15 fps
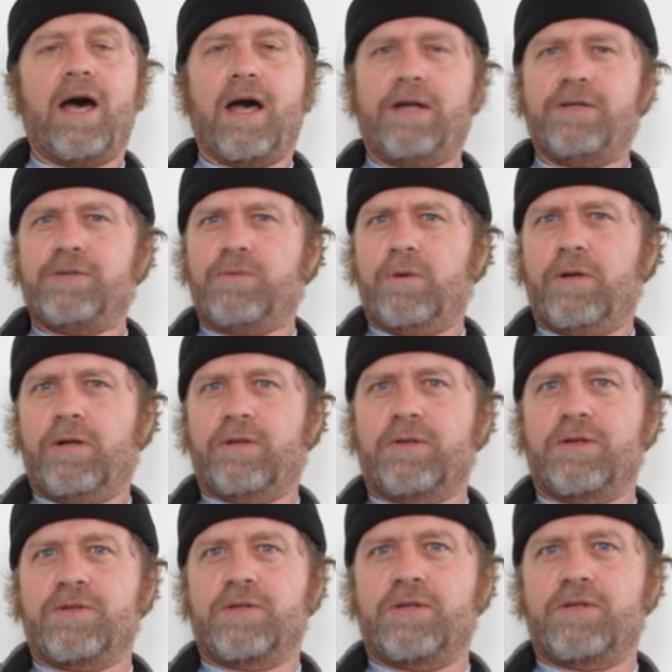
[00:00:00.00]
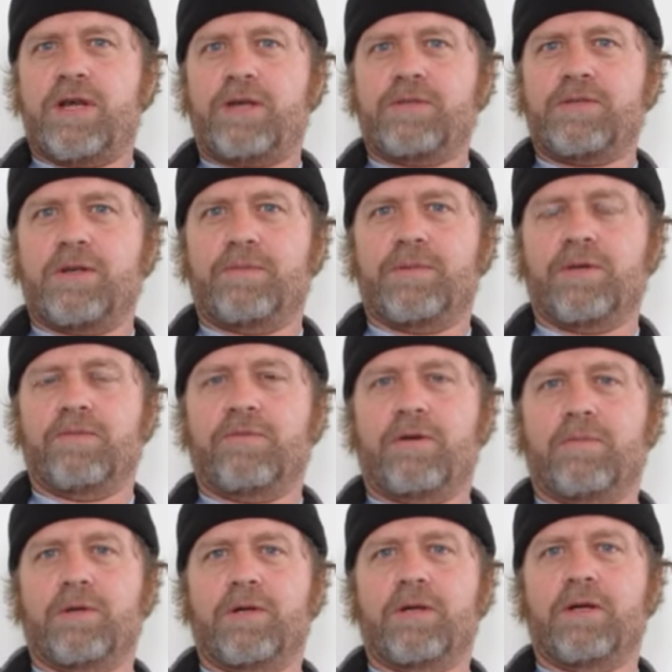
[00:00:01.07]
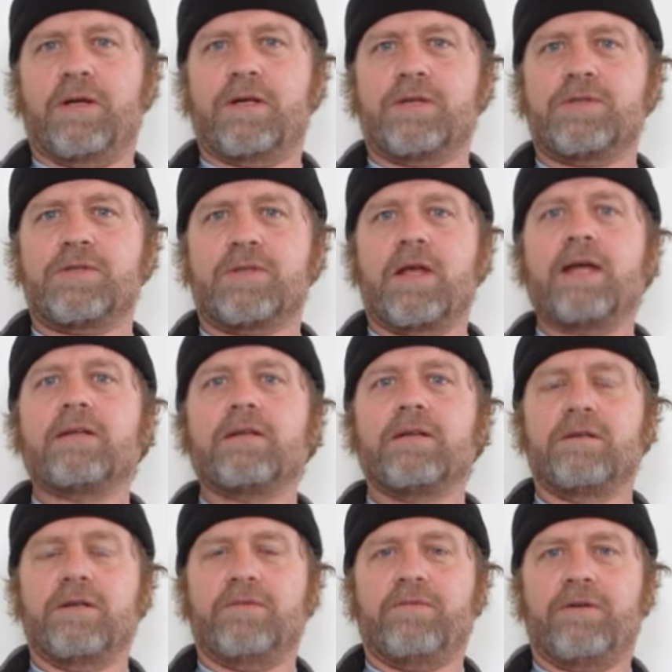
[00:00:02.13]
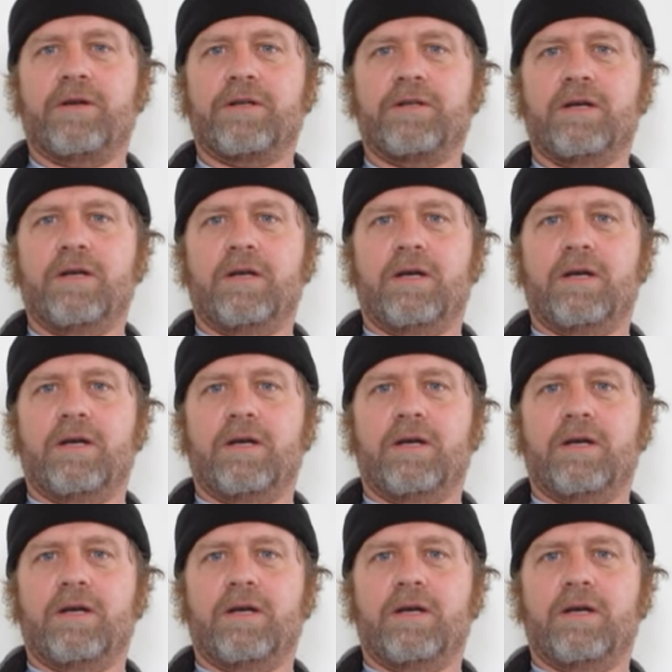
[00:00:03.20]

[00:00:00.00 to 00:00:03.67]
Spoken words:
I just wanted to suggest something from a slightly different